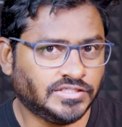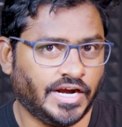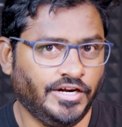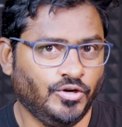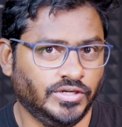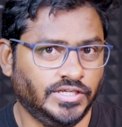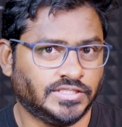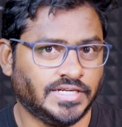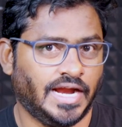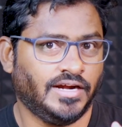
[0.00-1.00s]
try to
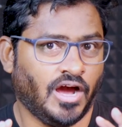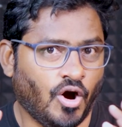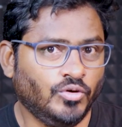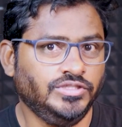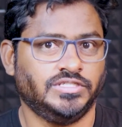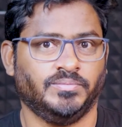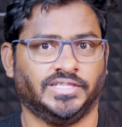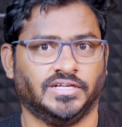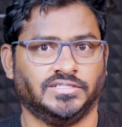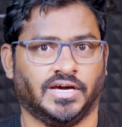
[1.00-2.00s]
understand how these
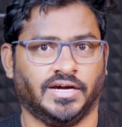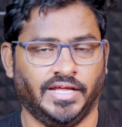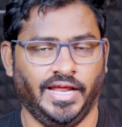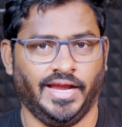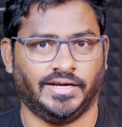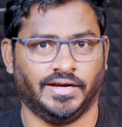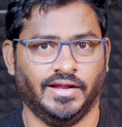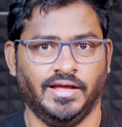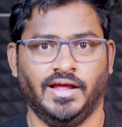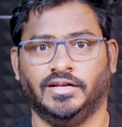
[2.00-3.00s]
methods are created
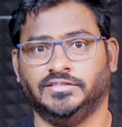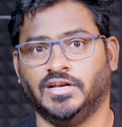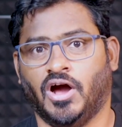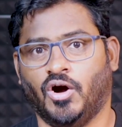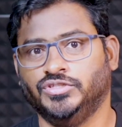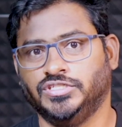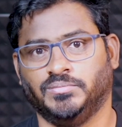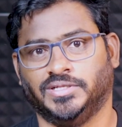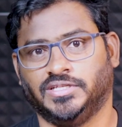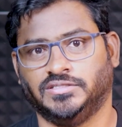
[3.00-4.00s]
and then how
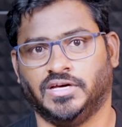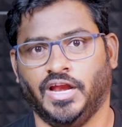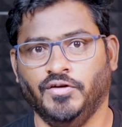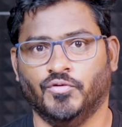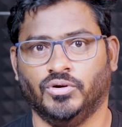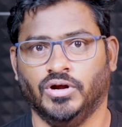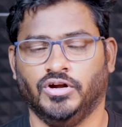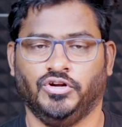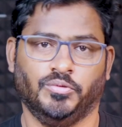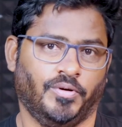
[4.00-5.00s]
these methods are invoked
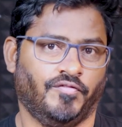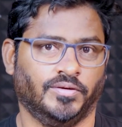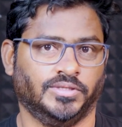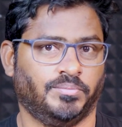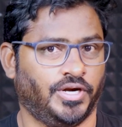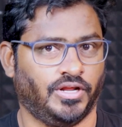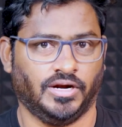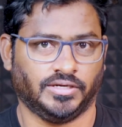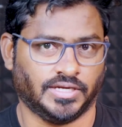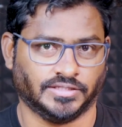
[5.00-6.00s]
to perform the
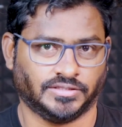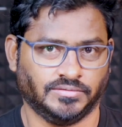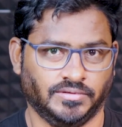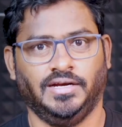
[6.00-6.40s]
particular task.